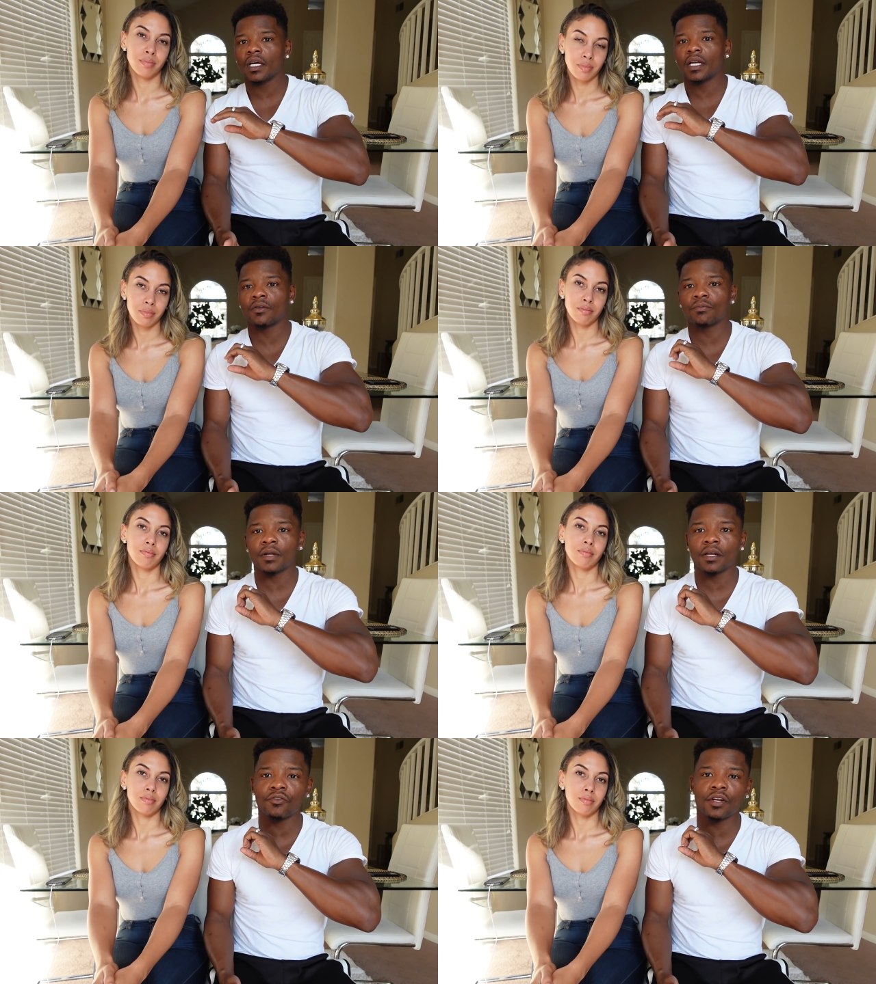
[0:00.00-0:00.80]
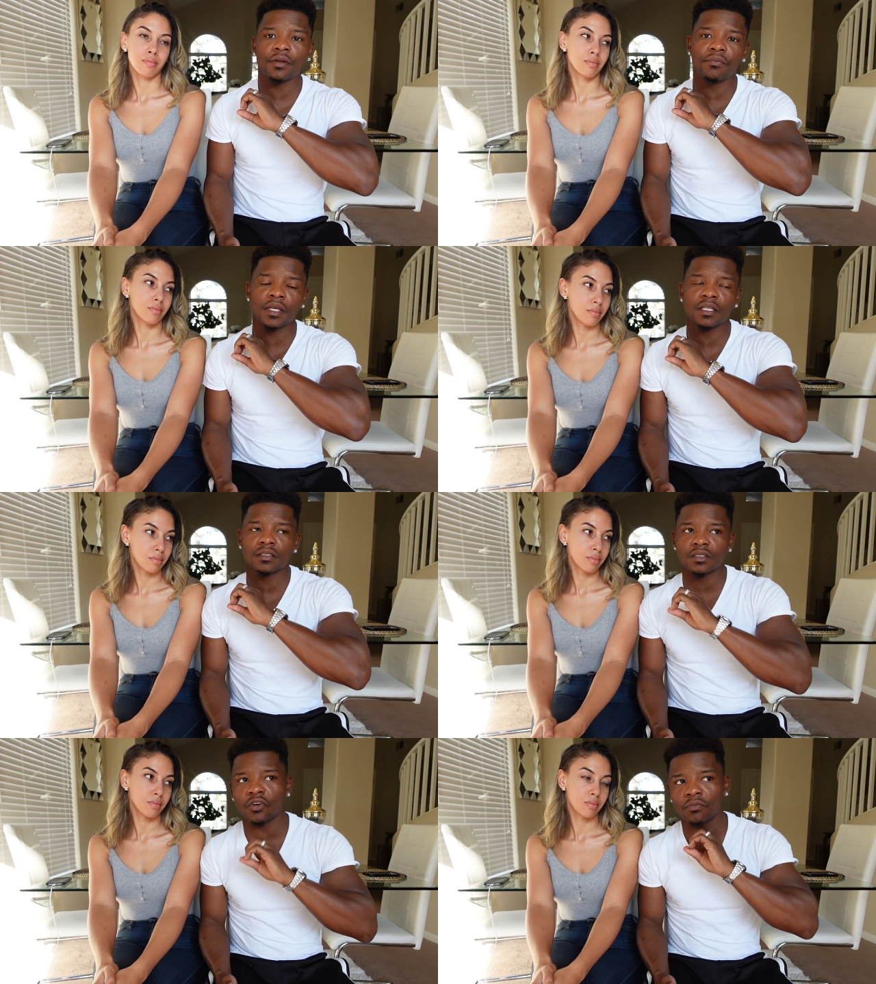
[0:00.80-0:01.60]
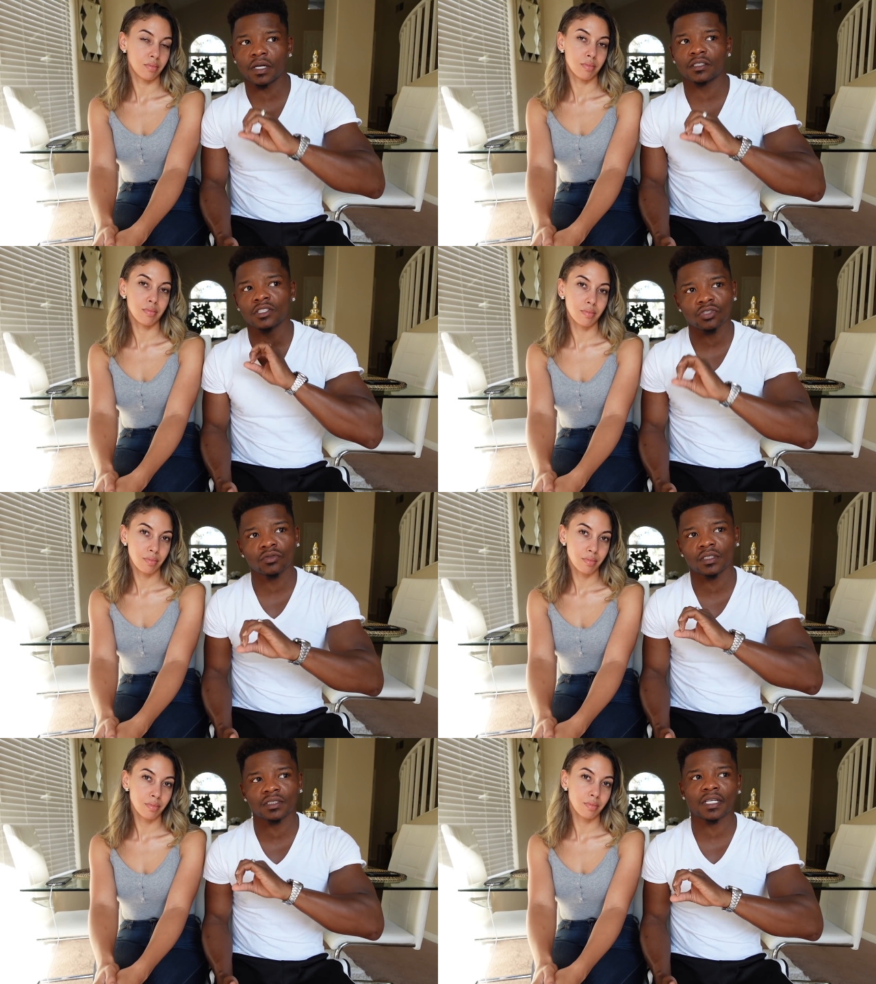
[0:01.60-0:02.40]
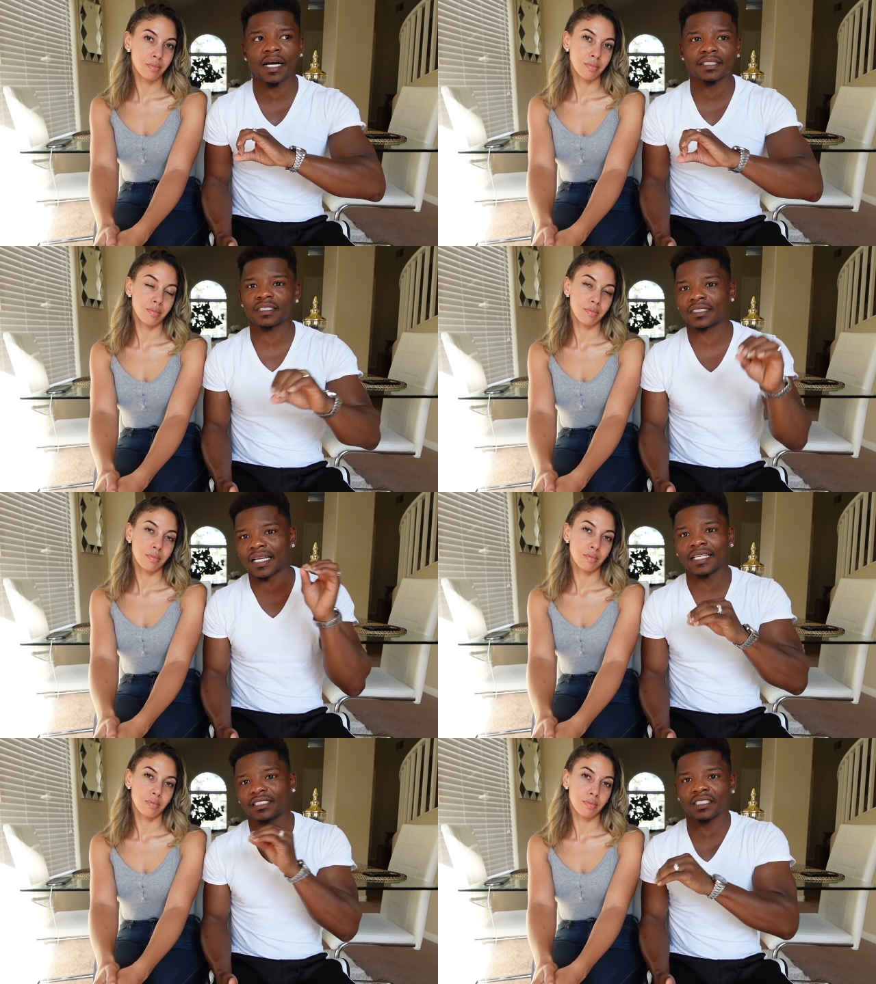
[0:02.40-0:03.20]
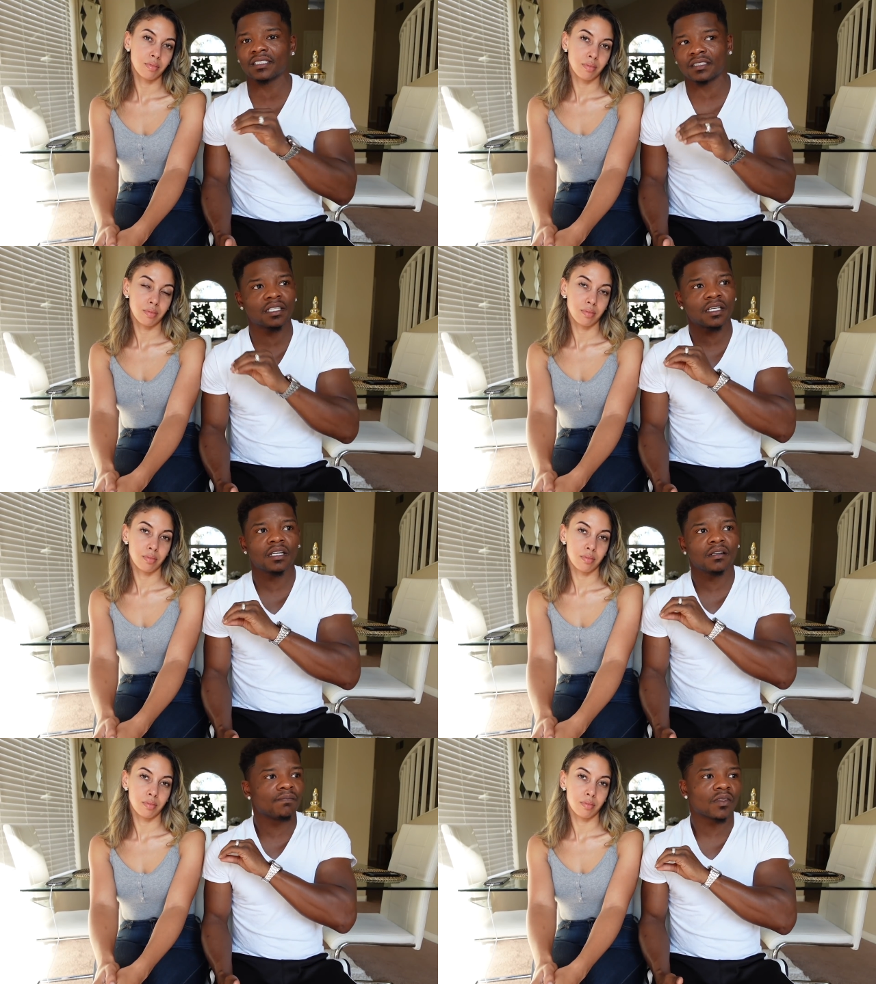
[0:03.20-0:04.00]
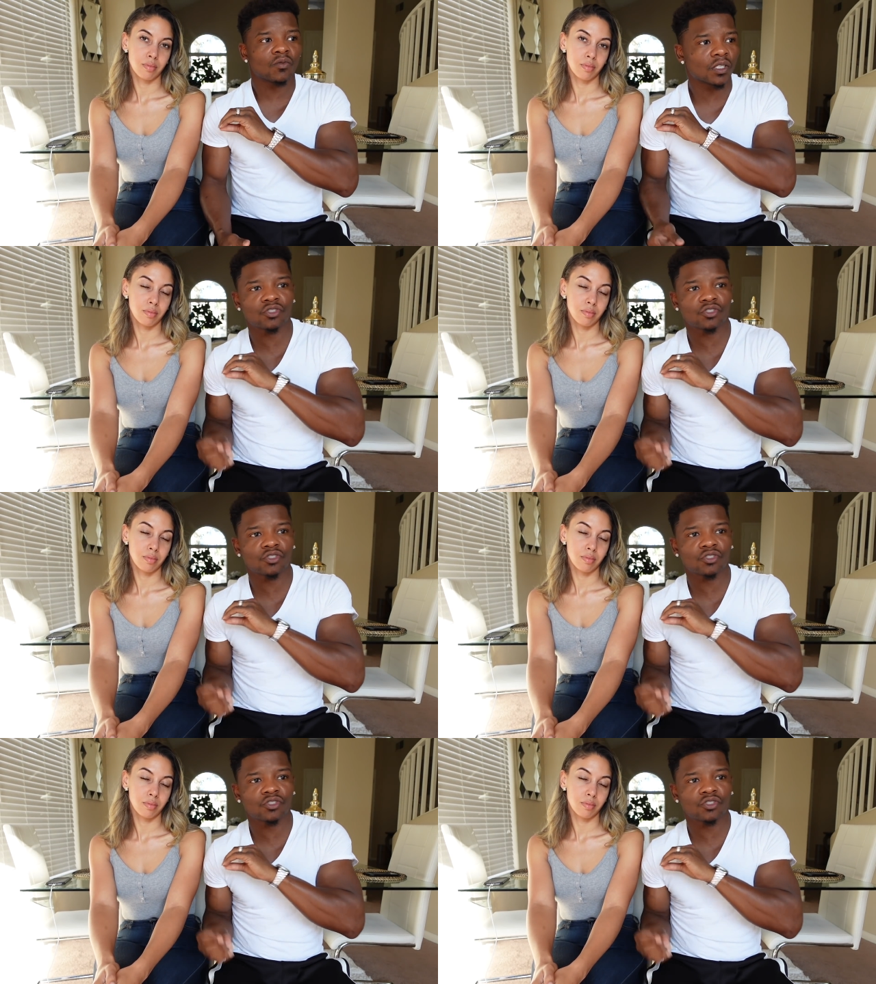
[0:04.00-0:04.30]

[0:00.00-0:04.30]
Speaker 1: It, it, it means so much to us, guys. It's not just we